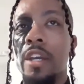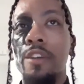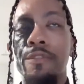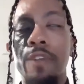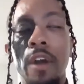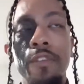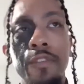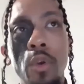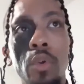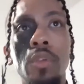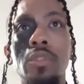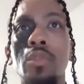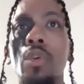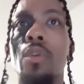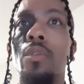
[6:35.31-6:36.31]
If I
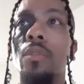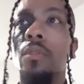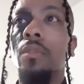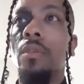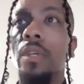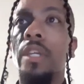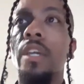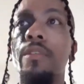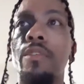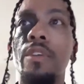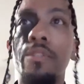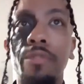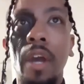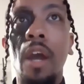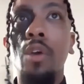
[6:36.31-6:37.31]
focus on
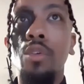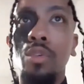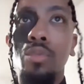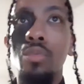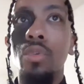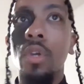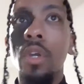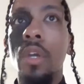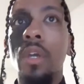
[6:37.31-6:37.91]
giving value,